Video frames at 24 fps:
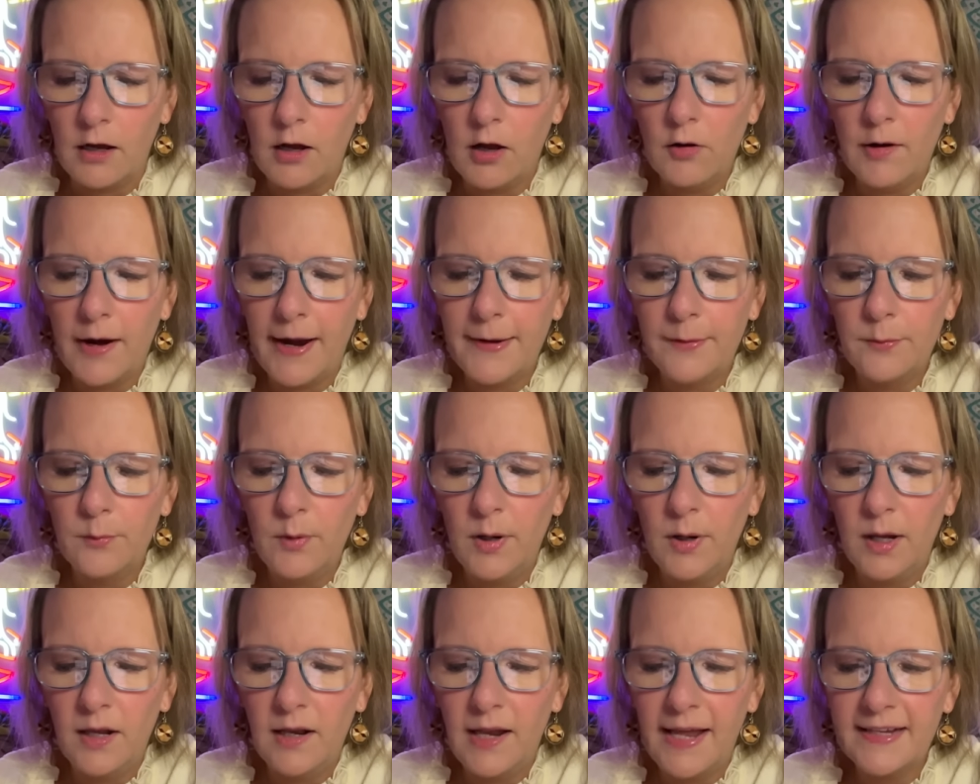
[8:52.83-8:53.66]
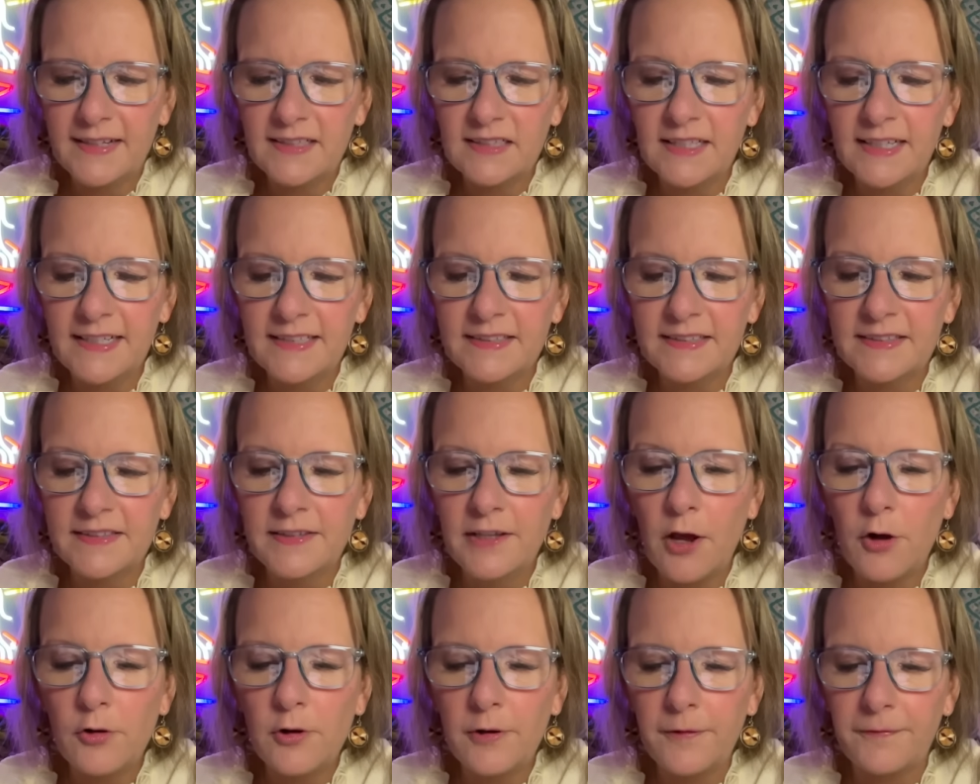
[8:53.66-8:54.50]
All right, well, I clicked
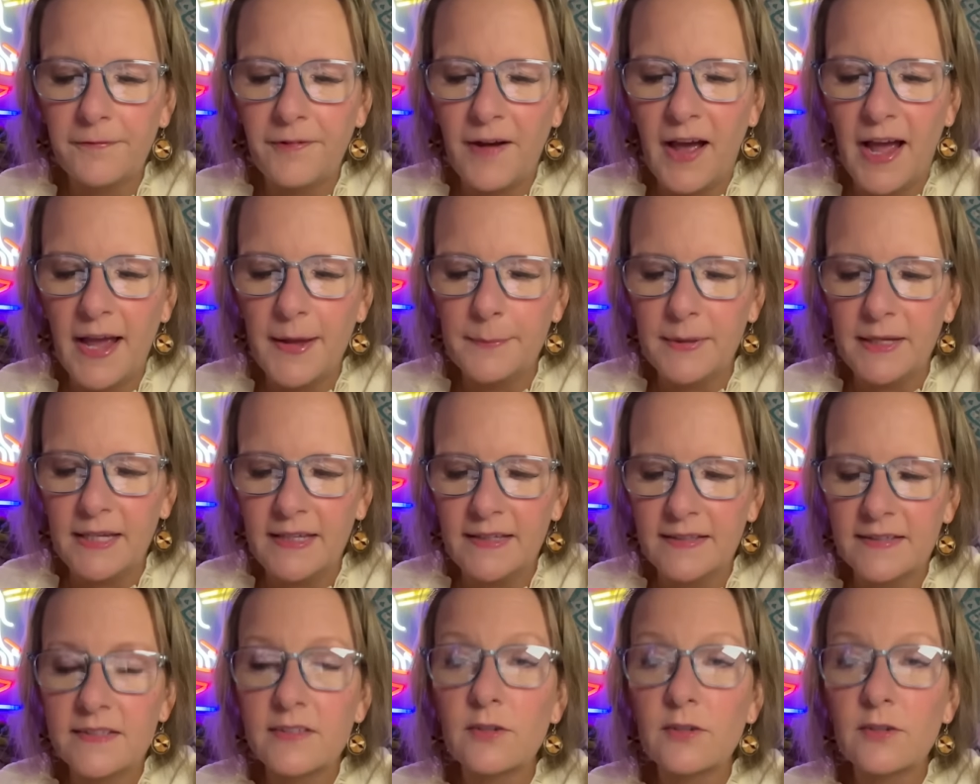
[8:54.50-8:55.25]
notify me.